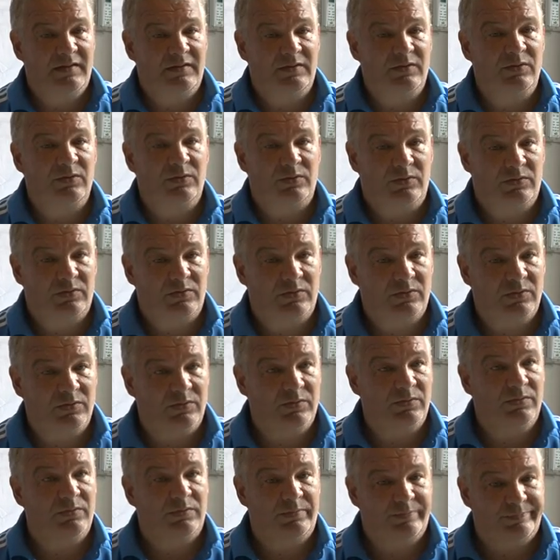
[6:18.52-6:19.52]

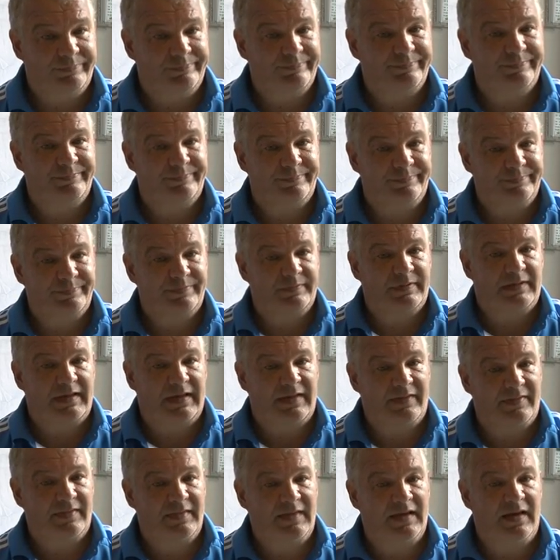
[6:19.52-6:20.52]
to
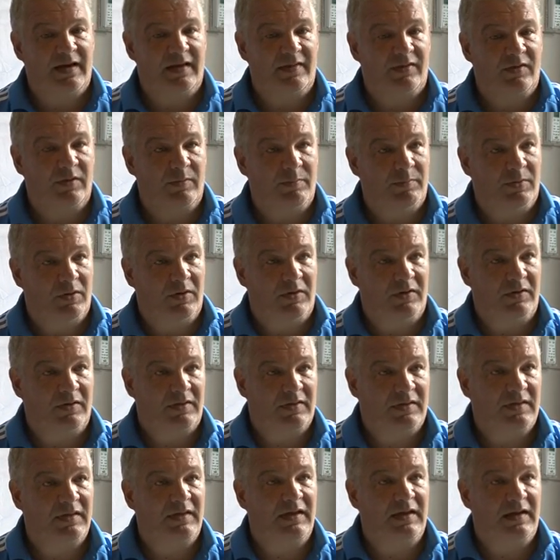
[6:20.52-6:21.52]
get the other
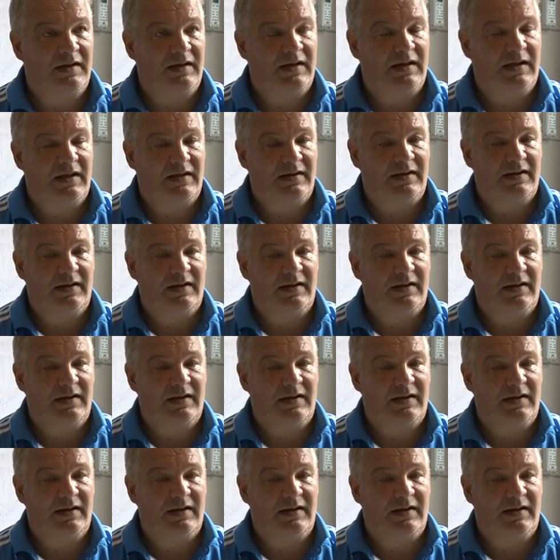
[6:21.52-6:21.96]
boys, and